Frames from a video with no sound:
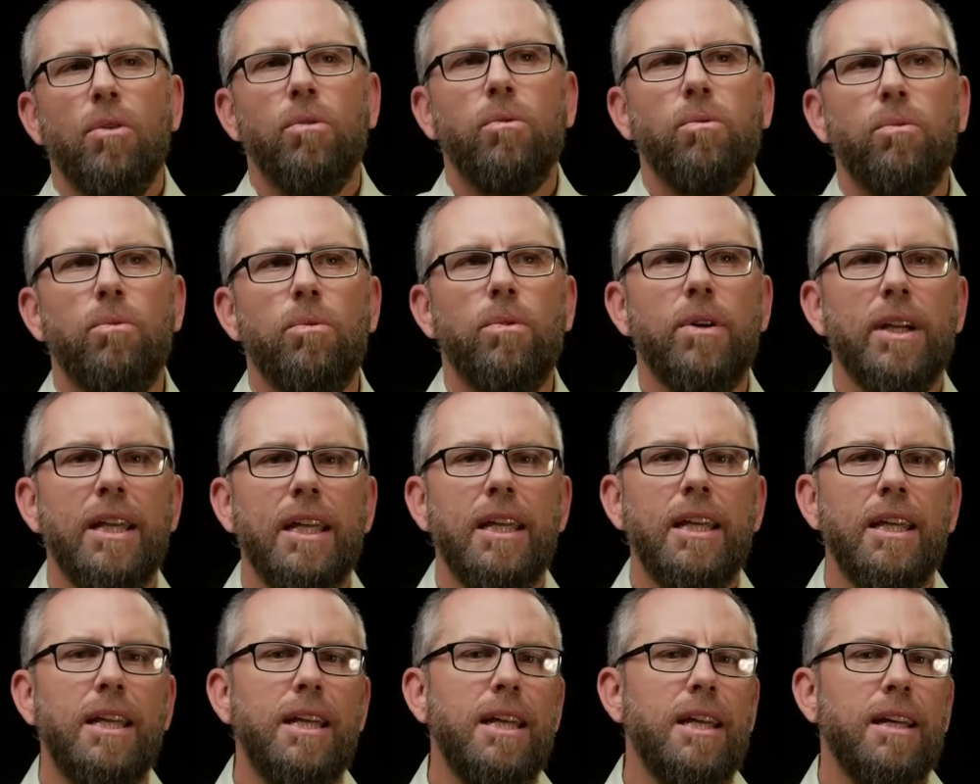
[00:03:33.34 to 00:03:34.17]

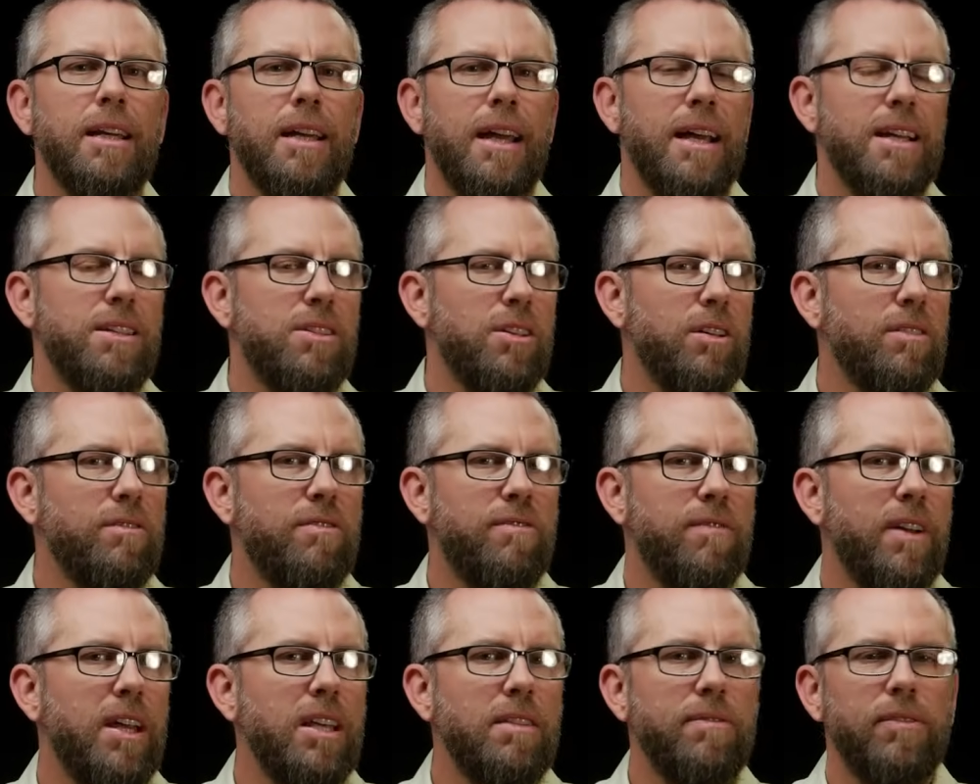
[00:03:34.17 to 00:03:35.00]
We, as
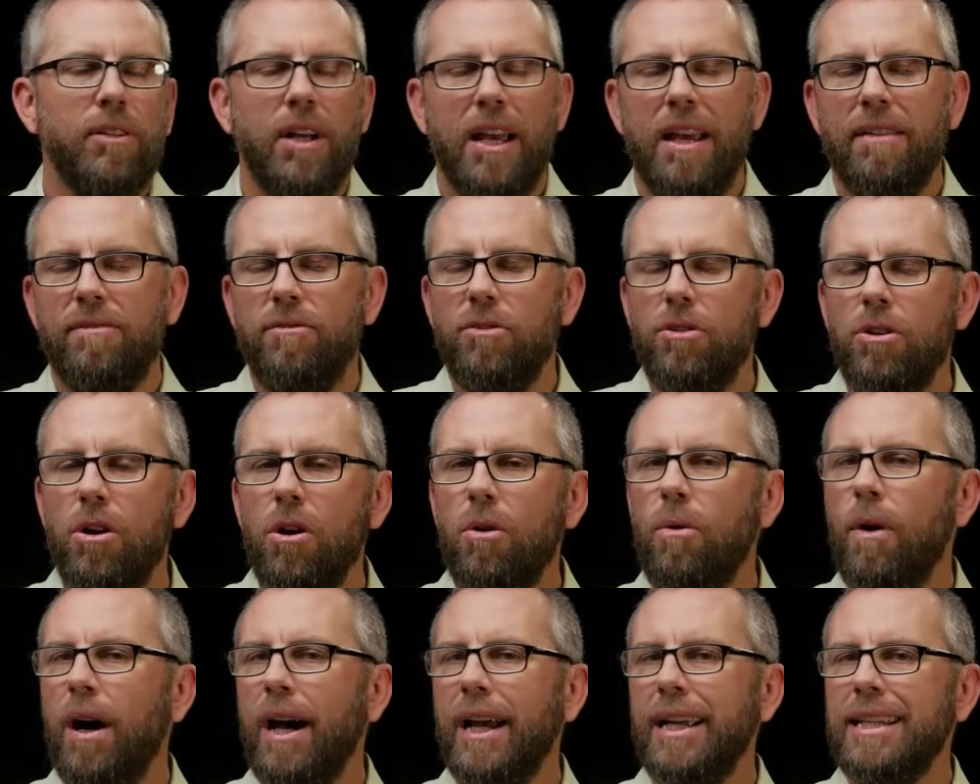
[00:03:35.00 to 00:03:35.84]
unfaithful, have
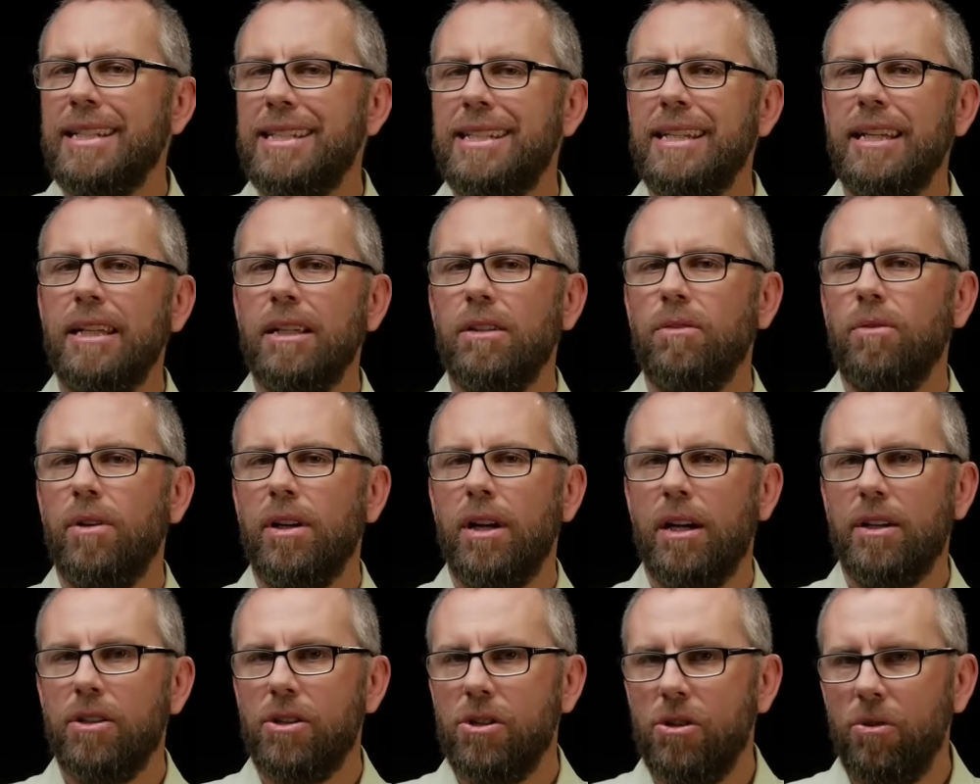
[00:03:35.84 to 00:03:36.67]
no idea what
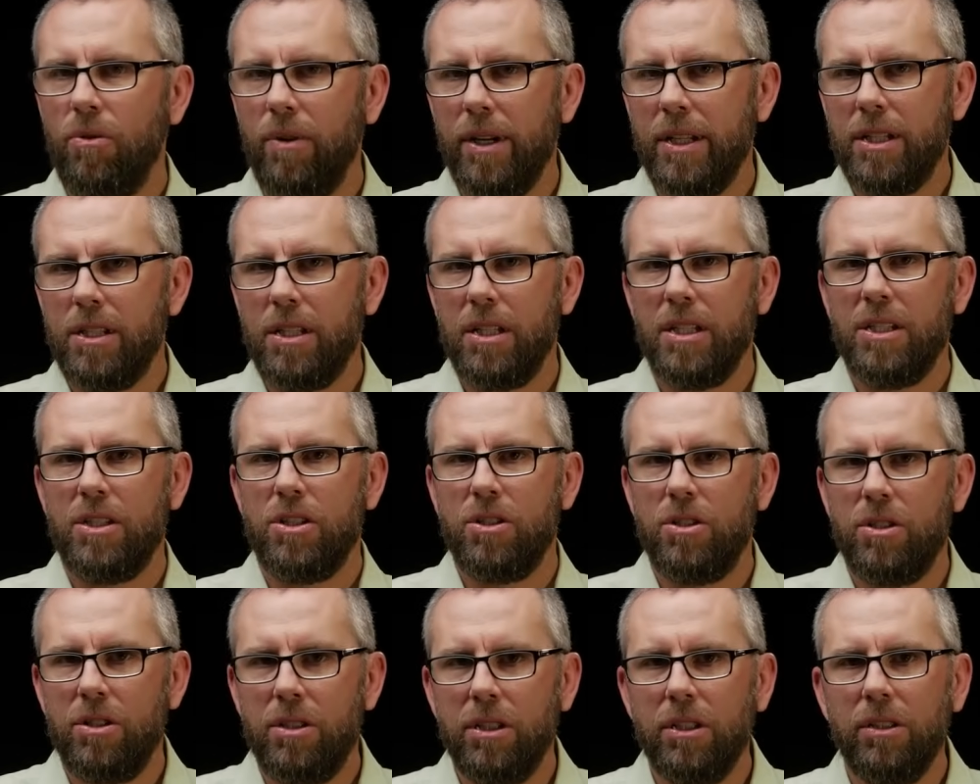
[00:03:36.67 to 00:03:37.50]
our choices
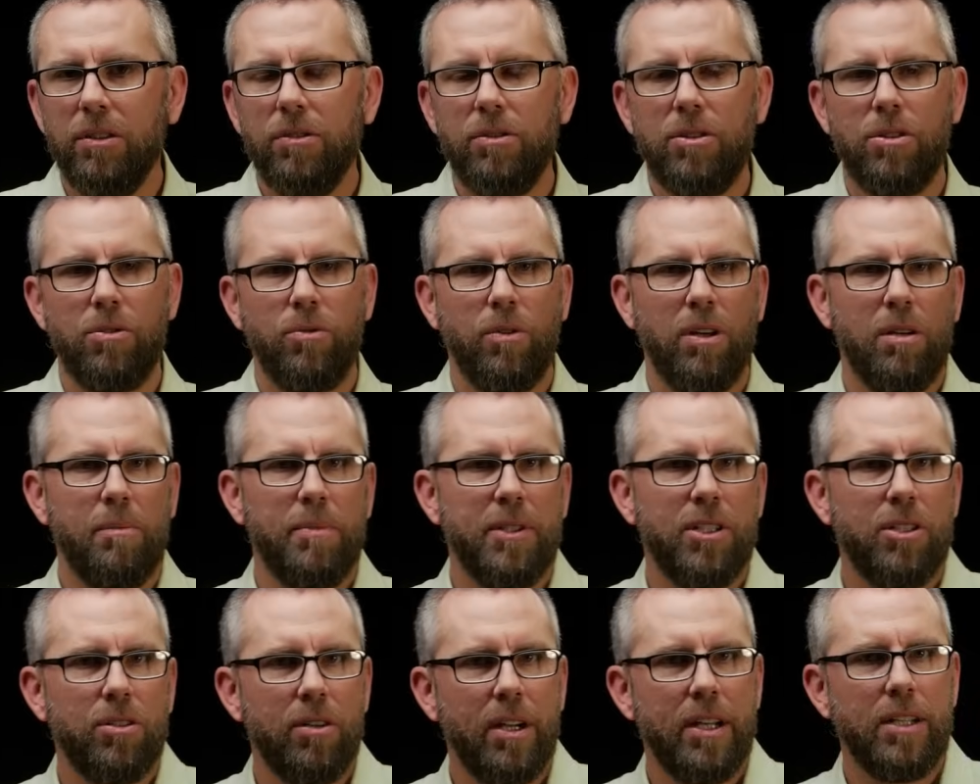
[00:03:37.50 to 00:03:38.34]
do to our
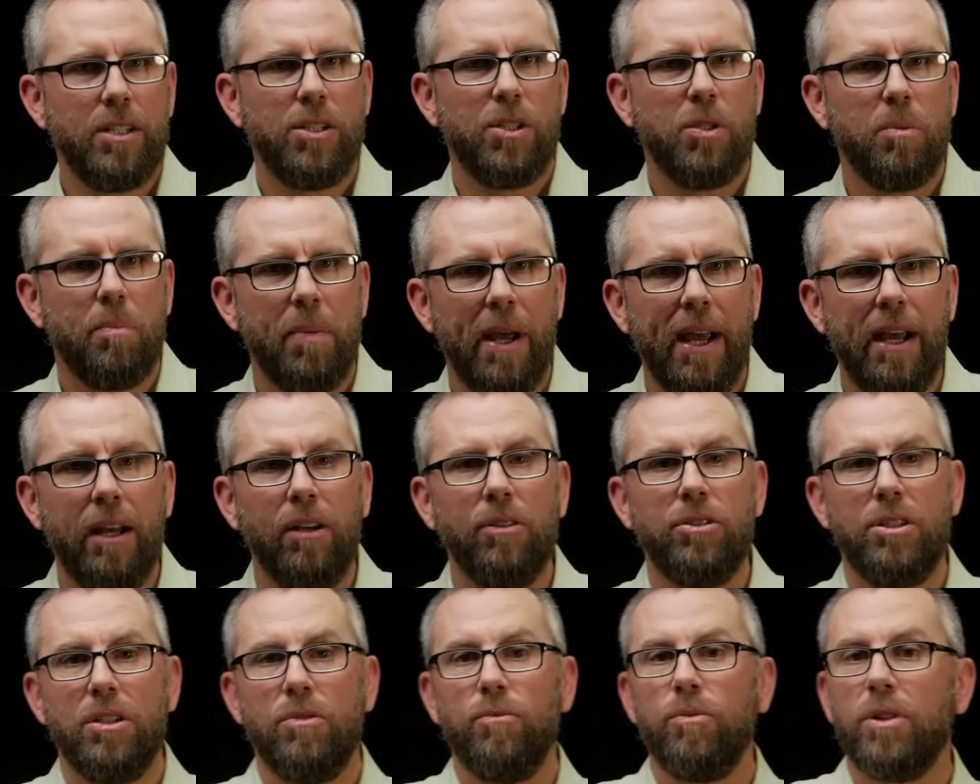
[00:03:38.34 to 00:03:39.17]
betrayed
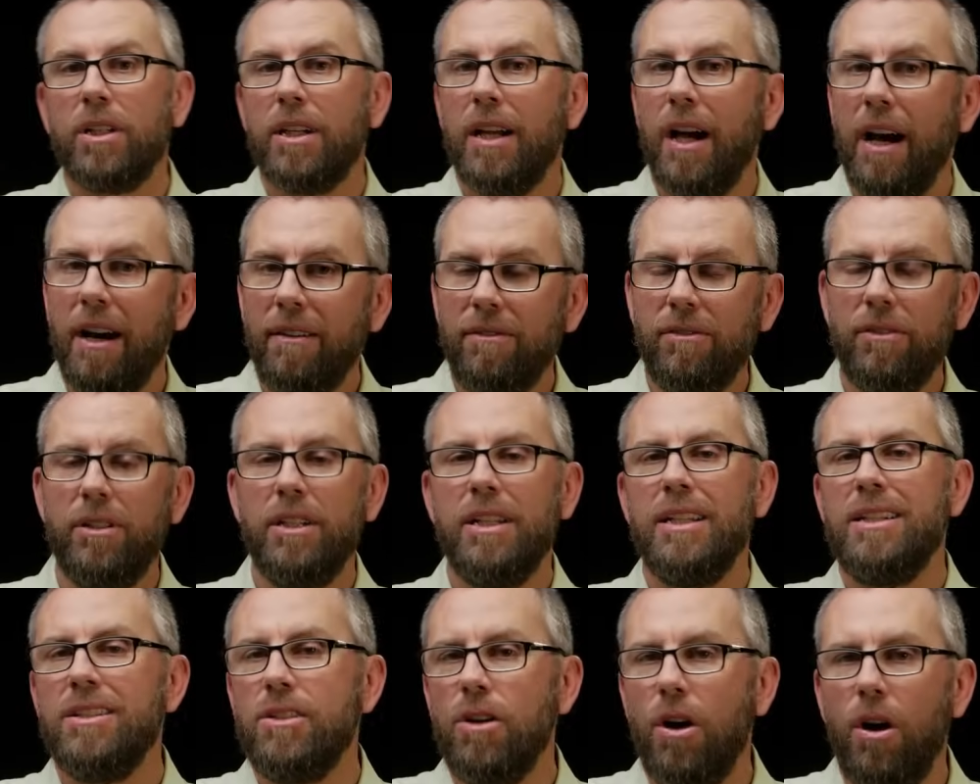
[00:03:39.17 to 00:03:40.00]
spouse, and
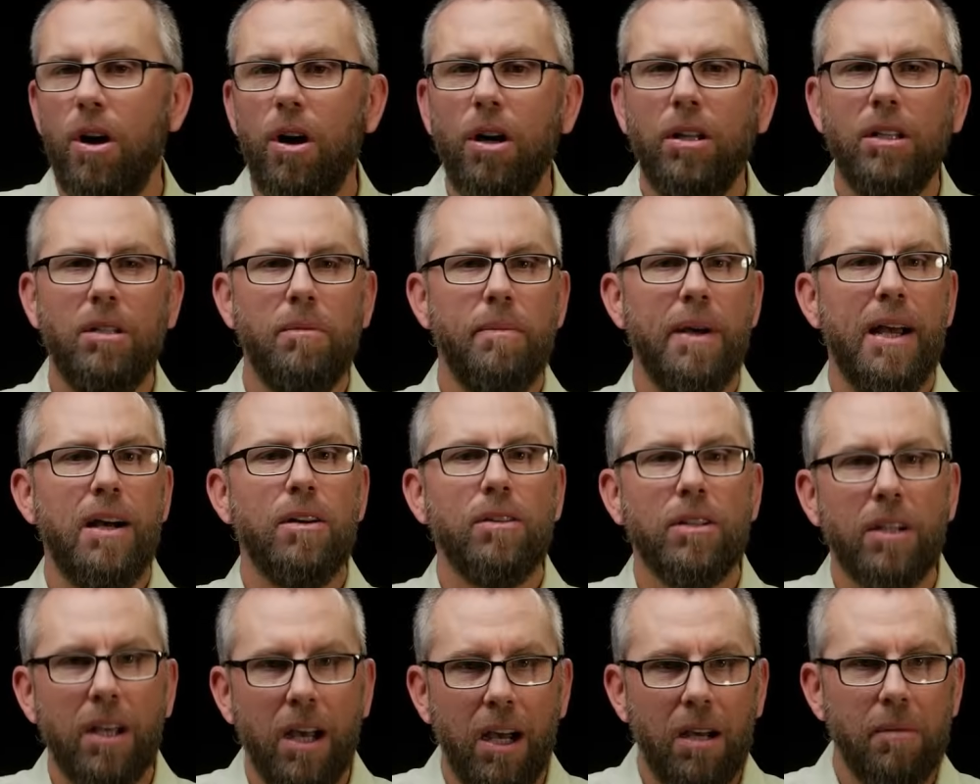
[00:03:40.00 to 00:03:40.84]
recovery is all
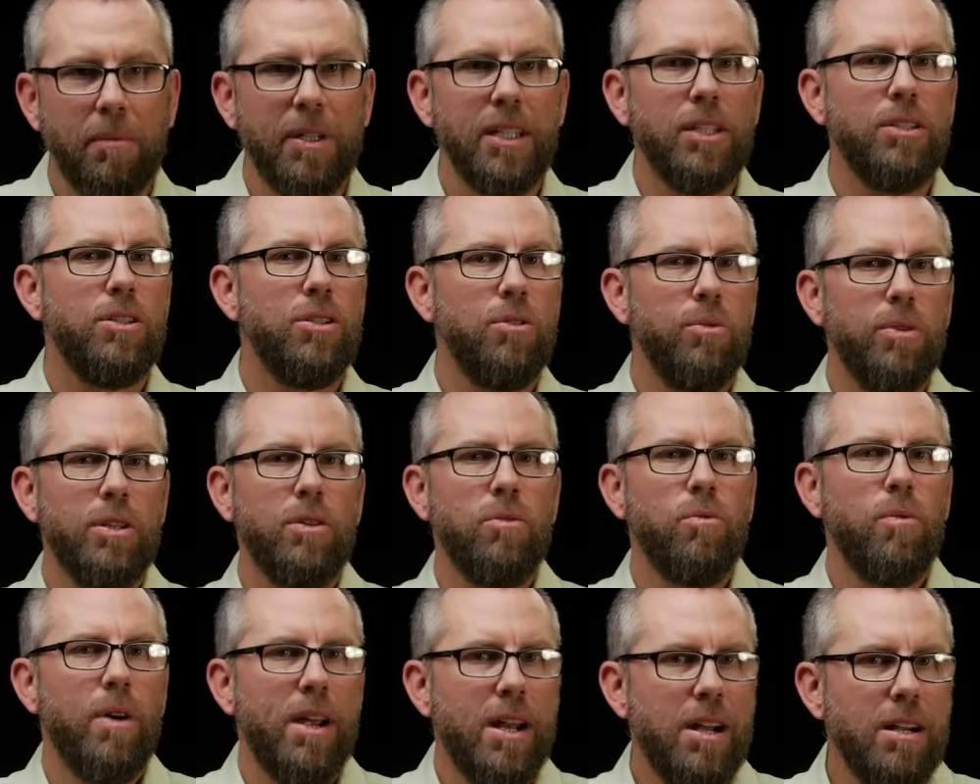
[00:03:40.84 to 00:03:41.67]
about coming to an
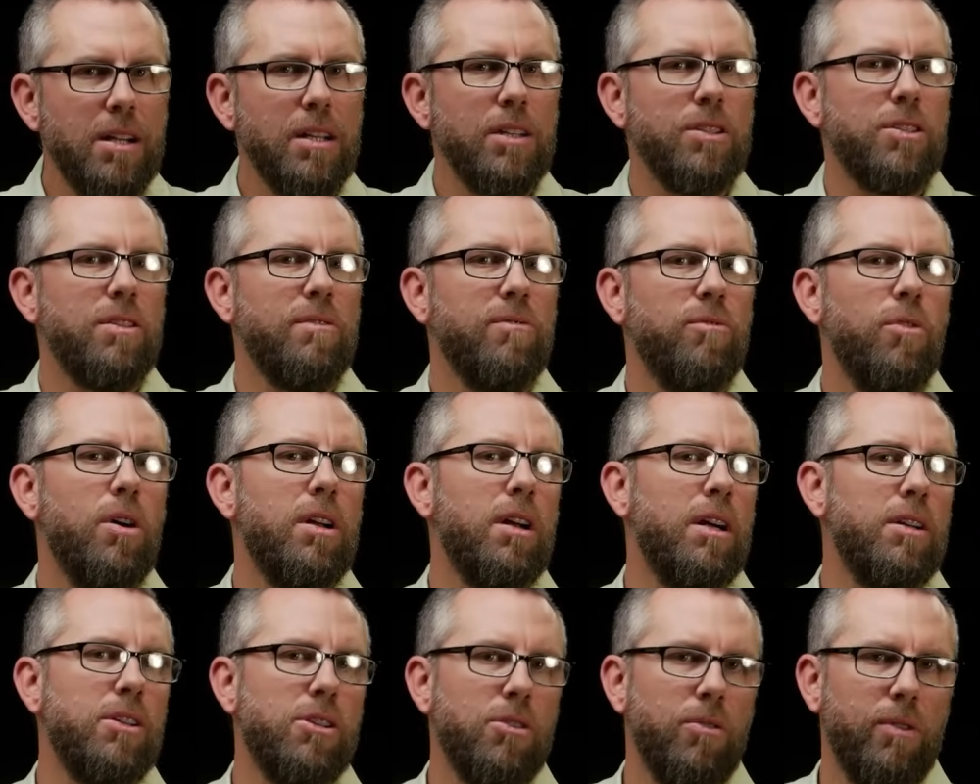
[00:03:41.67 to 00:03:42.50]
awareness of what
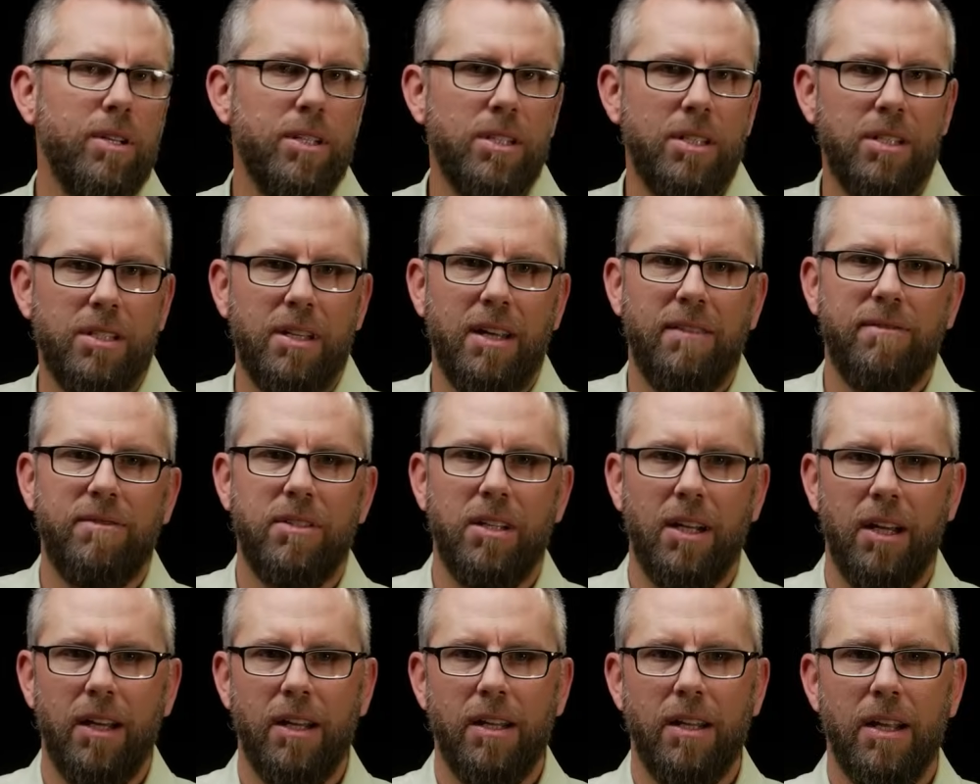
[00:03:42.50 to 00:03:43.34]
our choices have
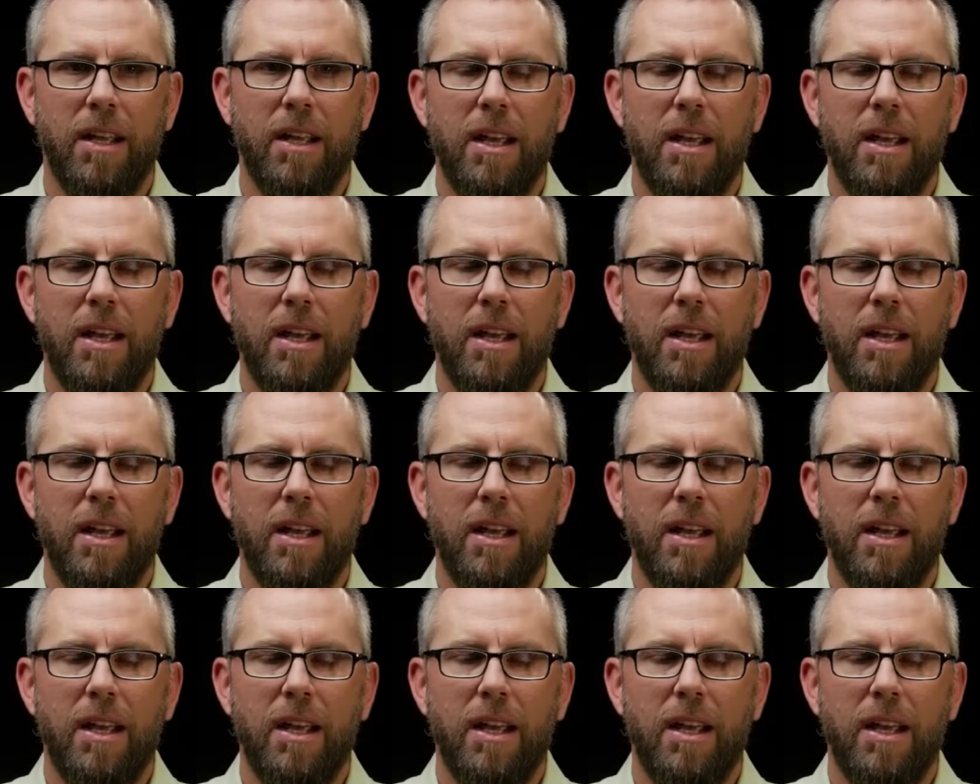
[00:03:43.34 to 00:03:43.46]
done.